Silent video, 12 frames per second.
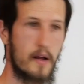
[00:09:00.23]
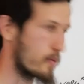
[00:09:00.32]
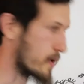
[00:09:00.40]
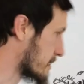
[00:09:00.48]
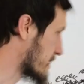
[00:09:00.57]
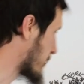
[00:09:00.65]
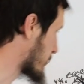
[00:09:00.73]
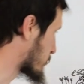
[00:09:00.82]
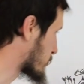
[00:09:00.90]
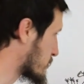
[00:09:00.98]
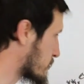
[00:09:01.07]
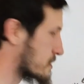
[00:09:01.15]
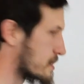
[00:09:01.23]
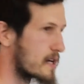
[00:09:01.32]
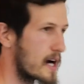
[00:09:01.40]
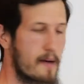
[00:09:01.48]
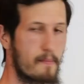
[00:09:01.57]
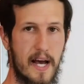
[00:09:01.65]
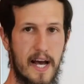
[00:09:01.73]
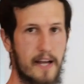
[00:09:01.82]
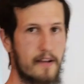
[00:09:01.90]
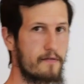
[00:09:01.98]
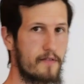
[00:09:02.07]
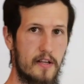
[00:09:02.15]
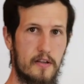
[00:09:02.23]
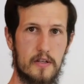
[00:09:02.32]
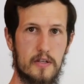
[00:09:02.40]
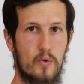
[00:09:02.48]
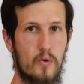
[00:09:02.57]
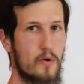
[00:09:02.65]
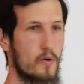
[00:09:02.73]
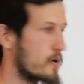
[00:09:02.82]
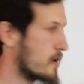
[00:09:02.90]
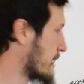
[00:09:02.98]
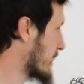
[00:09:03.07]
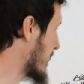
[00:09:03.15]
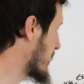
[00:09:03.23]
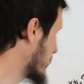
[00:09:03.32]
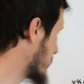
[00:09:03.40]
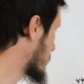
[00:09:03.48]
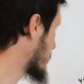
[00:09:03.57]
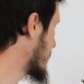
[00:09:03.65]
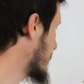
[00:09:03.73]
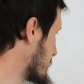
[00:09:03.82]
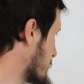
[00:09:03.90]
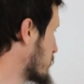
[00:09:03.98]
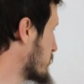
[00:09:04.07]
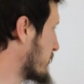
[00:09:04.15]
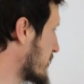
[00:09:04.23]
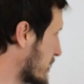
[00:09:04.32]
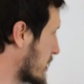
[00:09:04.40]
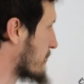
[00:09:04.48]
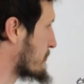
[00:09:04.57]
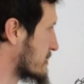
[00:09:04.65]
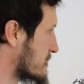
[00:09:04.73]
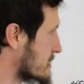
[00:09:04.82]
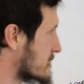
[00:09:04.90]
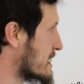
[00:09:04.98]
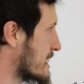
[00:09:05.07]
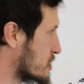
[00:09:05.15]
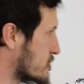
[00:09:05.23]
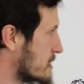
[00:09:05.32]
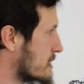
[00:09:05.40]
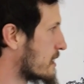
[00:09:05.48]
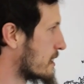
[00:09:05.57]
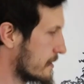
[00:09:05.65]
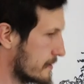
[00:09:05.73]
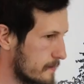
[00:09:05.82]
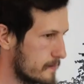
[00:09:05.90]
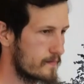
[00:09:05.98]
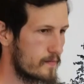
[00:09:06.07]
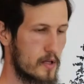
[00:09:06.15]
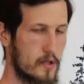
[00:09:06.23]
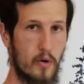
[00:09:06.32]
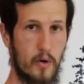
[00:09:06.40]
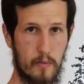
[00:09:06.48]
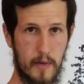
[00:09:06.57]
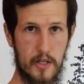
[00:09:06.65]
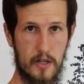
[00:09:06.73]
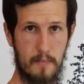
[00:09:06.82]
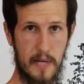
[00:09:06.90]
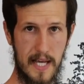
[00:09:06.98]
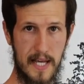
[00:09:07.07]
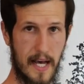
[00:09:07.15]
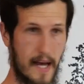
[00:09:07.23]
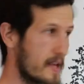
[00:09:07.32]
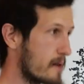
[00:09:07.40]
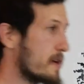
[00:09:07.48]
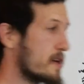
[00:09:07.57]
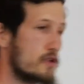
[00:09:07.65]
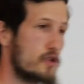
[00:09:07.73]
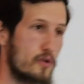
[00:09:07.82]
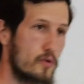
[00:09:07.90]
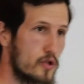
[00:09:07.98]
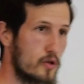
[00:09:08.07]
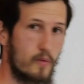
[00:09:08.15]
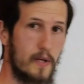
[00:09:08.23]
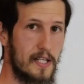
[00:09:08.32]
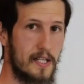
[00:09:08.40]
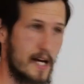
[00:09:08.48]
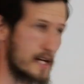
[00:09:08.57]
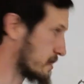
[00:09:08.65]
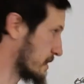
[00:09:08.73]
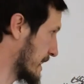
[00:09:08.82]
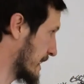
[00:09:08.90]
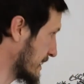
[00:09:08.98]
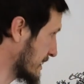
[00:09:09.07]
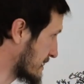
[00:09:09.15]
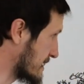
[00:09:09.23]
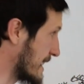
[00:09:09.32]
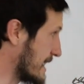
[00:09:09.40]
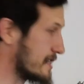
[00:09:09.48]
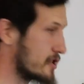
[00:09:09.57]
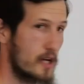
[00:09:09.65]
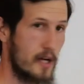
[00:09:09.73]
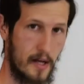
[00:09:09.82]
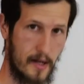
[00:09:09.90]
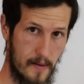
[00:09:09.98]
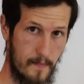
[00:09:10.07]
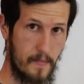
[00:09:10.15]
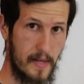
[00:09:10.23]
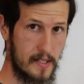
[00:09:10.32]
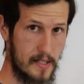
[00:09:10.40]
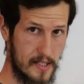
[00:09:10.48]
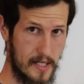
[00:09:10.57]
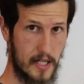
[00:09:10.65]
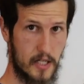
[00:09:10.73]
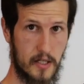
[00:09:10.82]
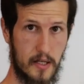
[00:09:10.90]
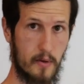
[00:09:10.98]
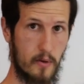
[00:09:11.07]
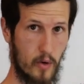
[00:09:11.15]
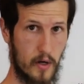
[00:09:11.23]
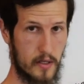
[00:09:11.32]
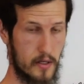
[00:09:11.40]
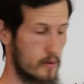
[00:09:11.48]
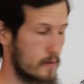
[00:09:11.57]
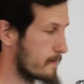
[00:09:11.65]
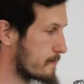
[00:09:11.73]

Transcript: We allow the roots to die back and feed the soil, and we just keep moving up in succession until we reach a peak, and then we can choose to reset to any stage in succession that we want to.